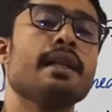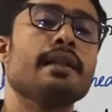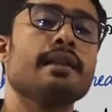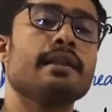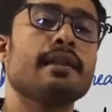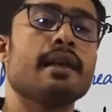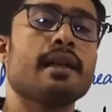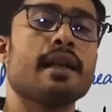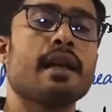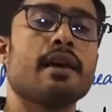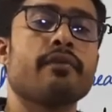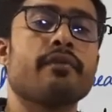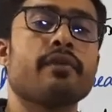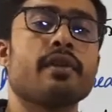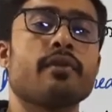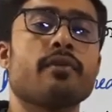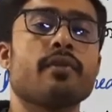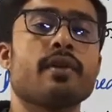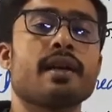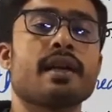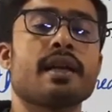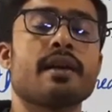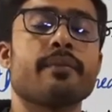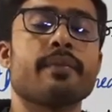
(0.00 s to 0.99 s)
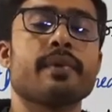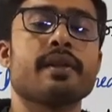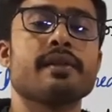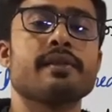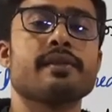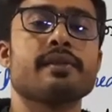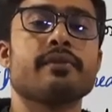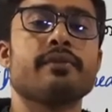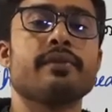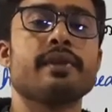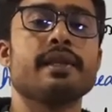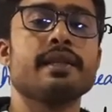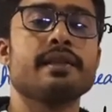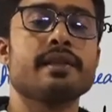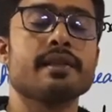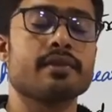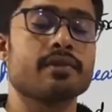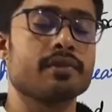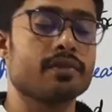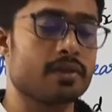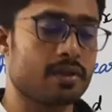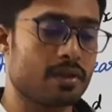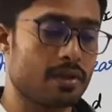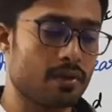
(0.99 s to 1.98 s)
then after what happens, we
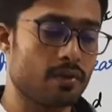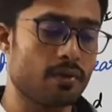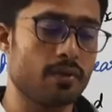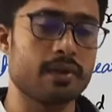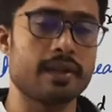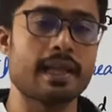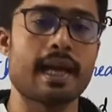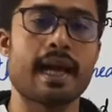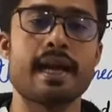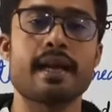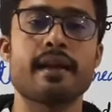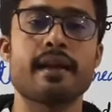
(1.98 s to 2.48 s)
just throw